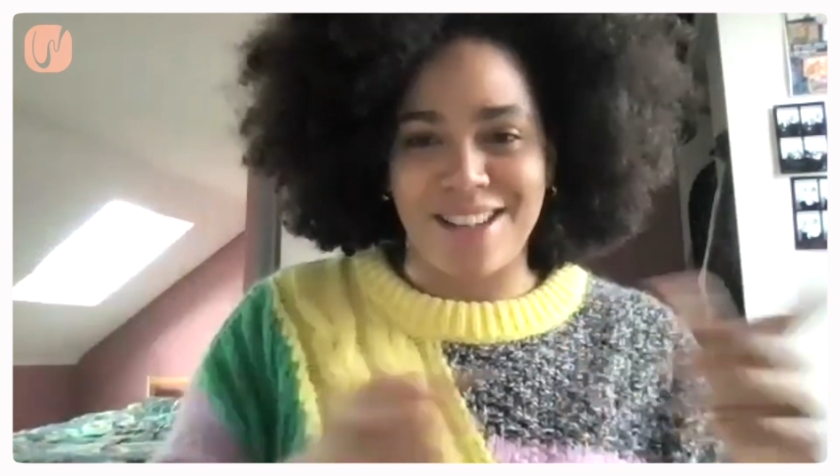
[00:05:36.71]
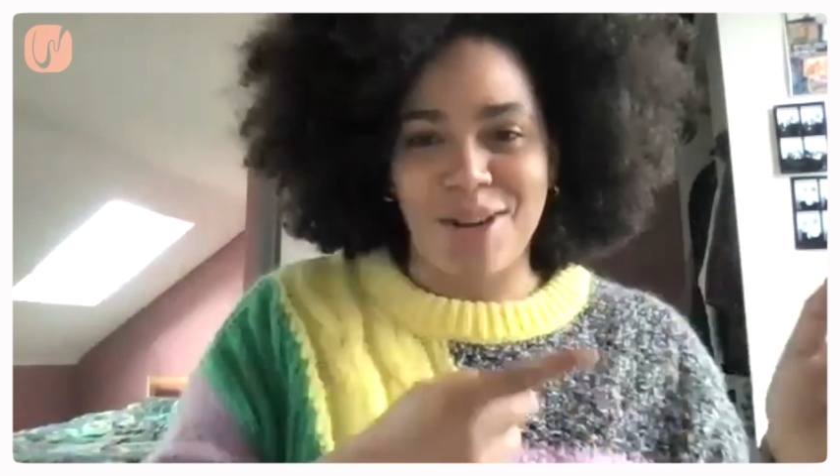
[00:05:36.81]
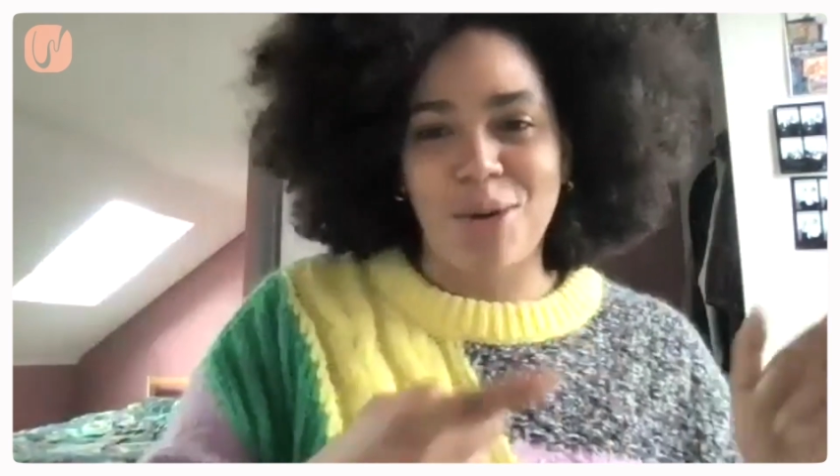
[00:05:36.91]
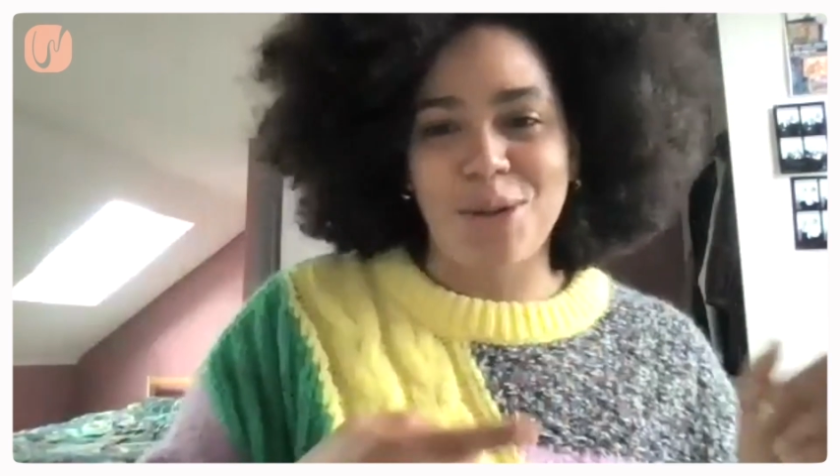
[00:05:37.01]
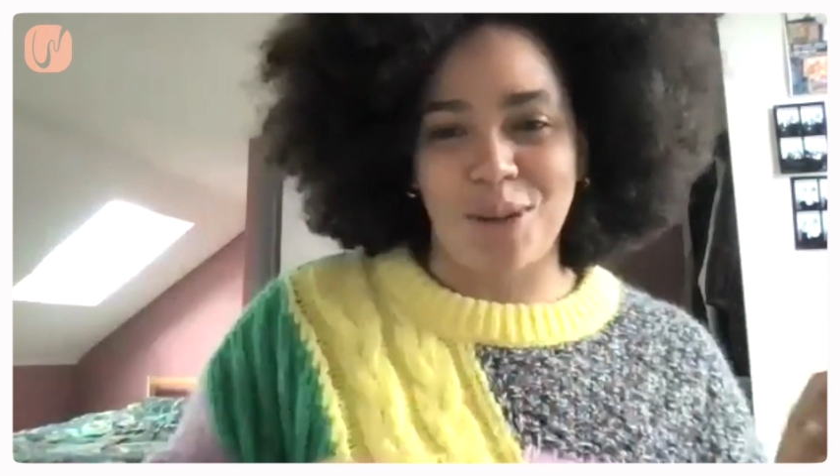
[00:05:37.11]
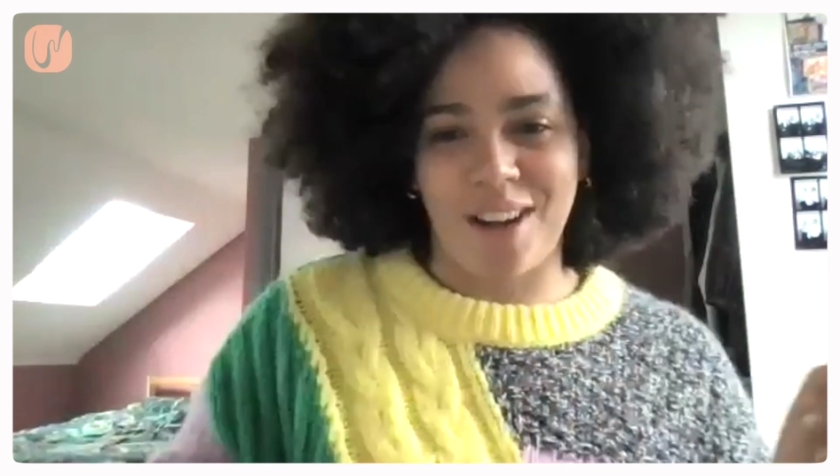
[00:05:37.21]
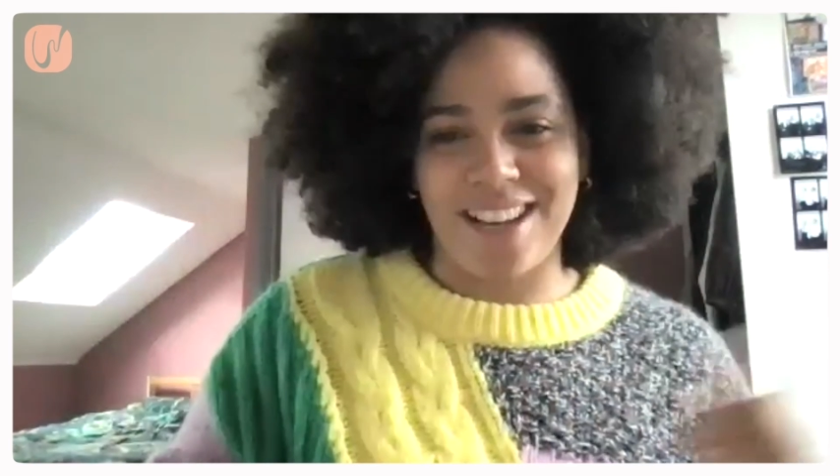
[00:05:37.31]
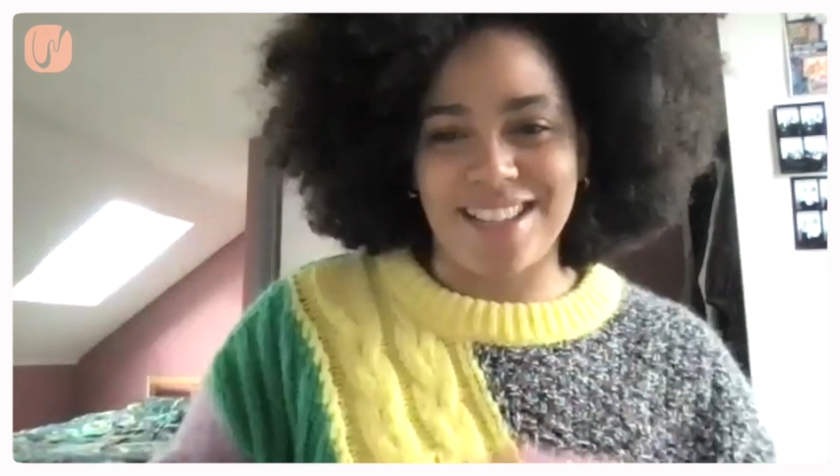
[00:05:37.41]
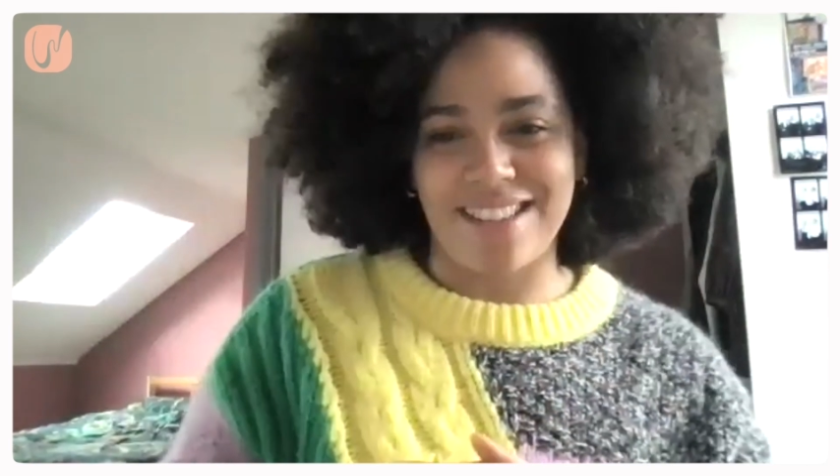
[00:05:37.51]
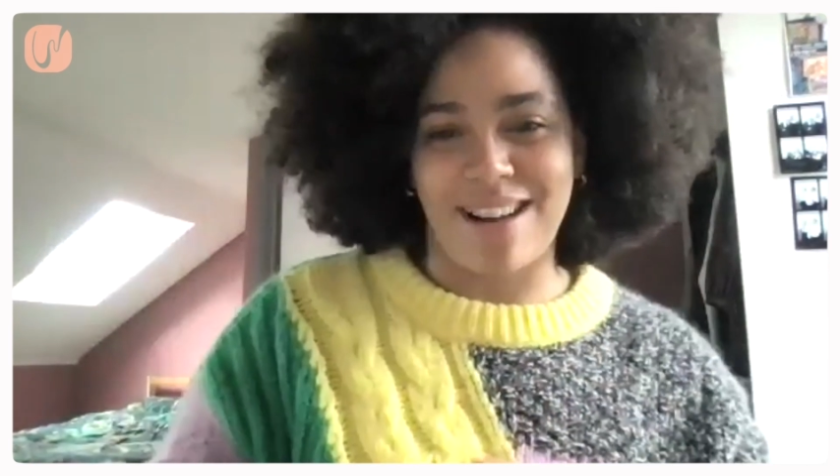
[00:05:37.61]
I told you on our
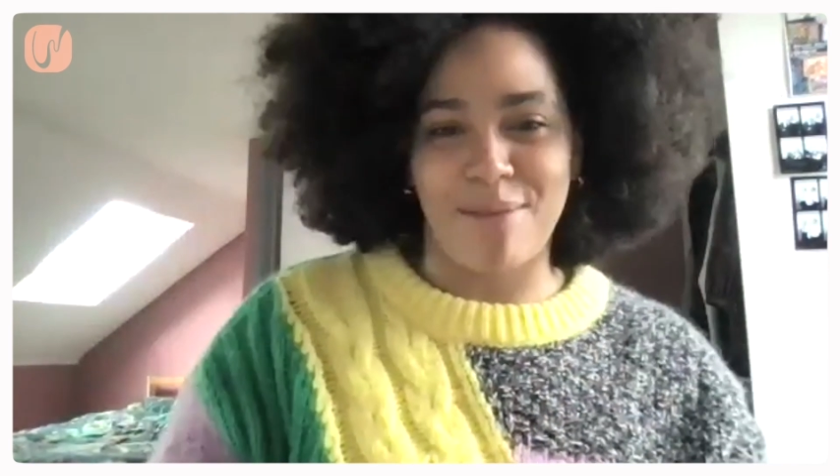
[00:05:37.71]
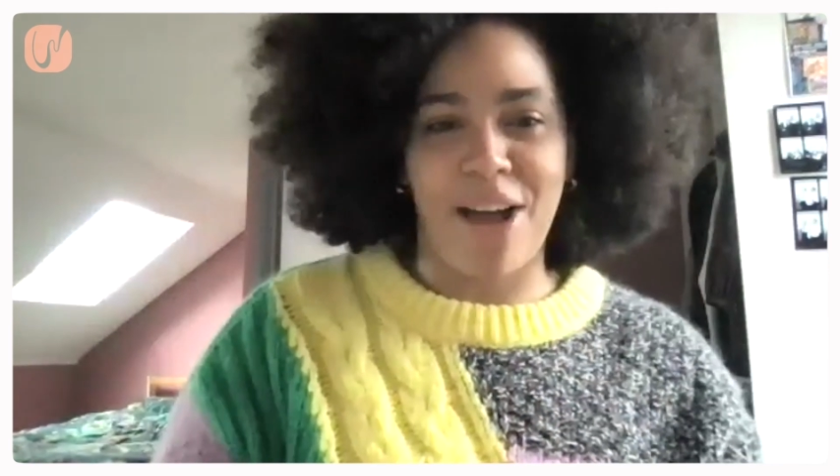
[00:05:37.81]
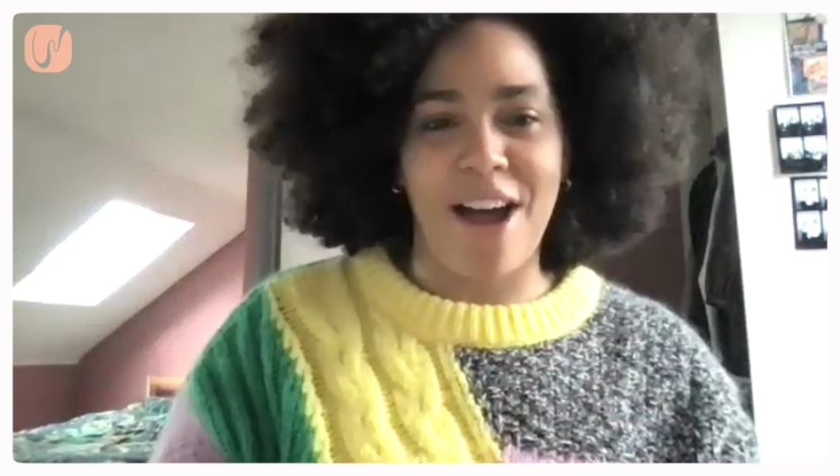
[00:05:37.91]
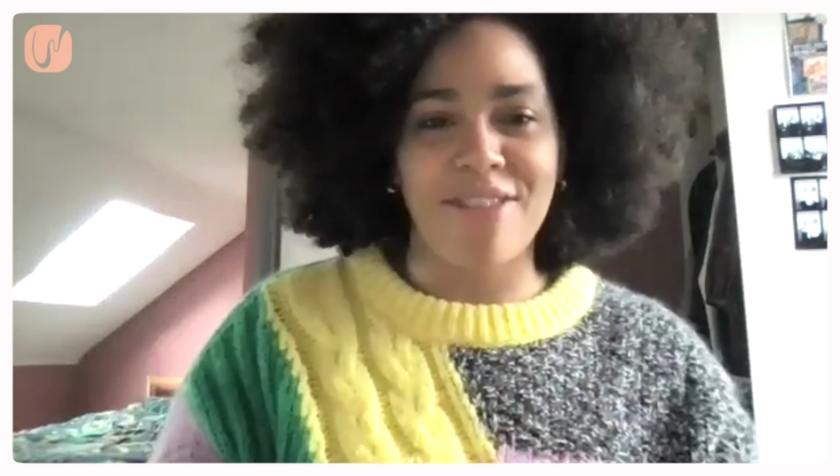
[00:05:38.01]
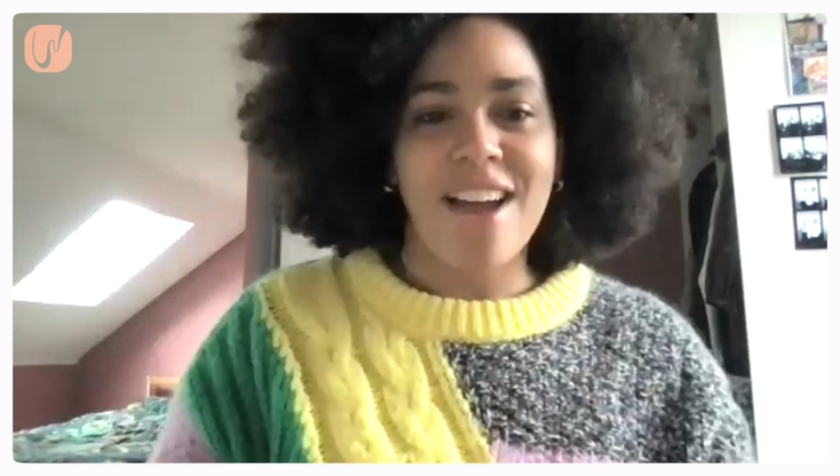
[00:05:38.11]
Instagram live.